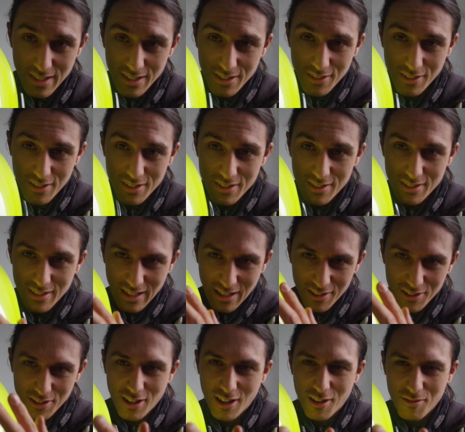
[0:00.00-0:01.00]
You
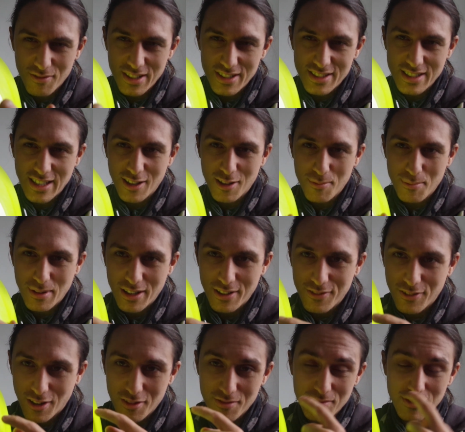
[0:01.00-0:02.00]
can't really tell, but
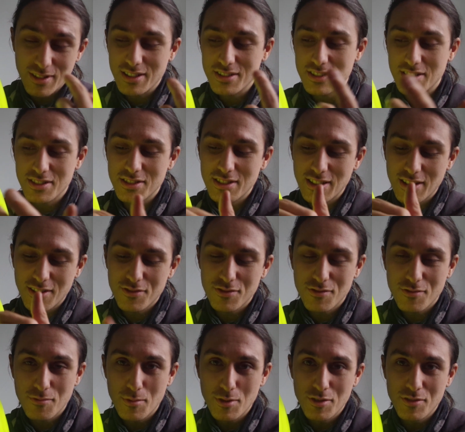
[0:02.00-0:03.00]
as I see, I've
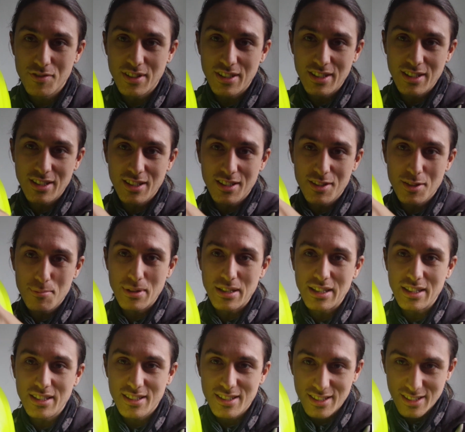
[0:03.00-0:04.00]
removed the
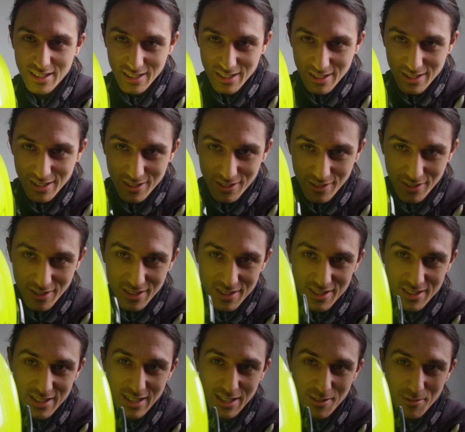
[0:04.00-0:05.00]
peak. You can
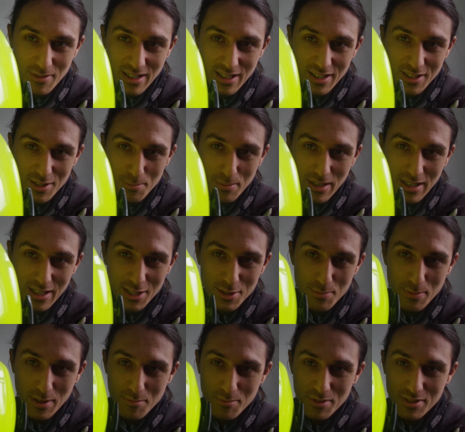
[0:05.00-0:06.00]
see where the peak's
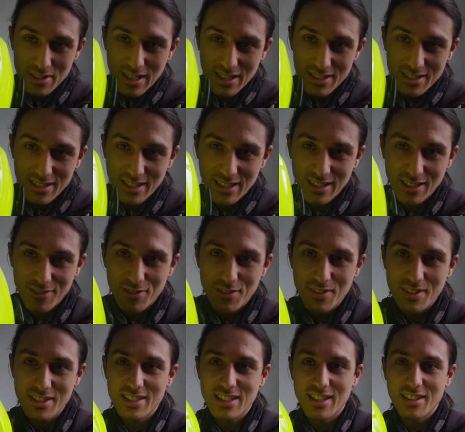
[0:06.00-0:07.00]
been protecting it
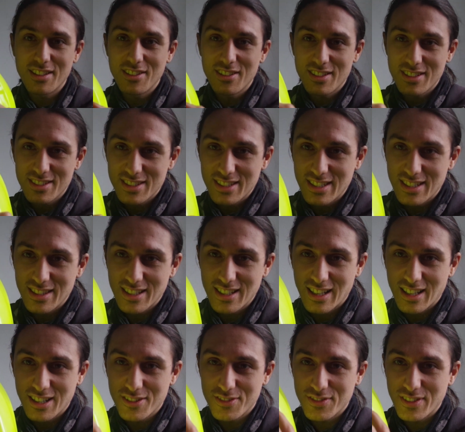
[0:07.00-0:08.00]
from the sun. You can see the
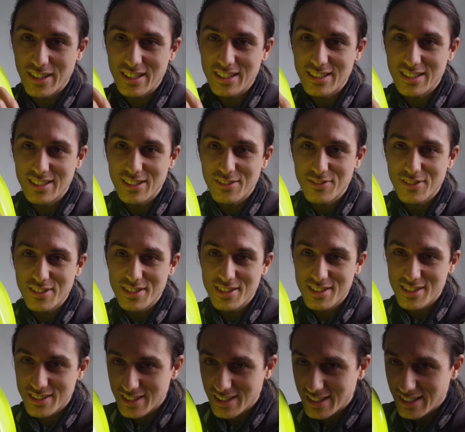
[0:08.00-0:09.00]
colour fade
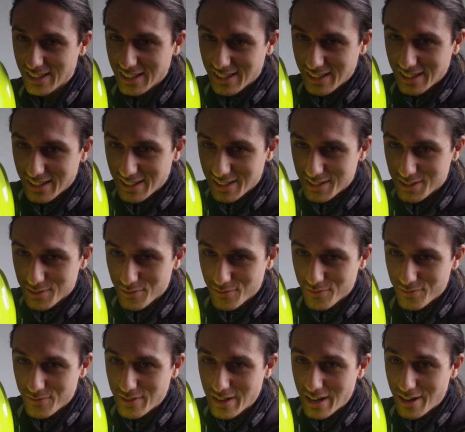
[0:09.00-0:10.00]
difference is
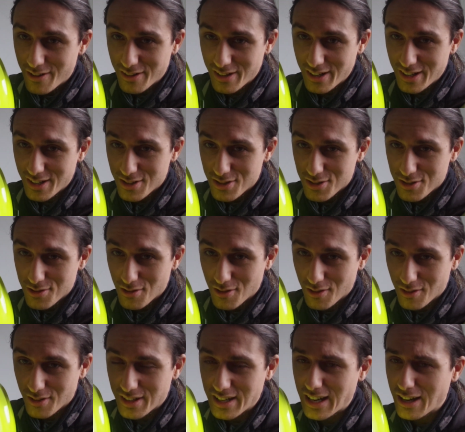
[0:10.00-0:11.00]
very
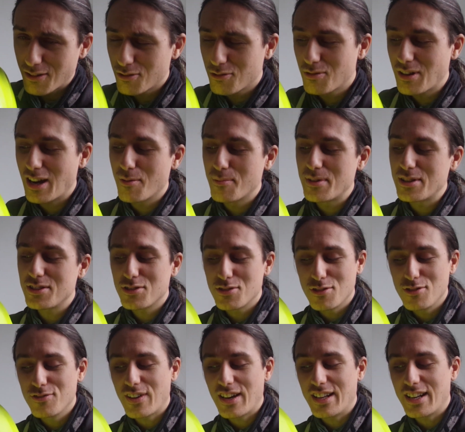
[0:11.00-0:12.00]
strong. Now, all helmets
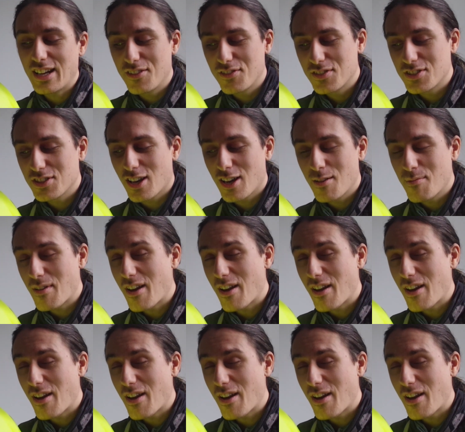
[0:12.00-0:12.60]
do fade over time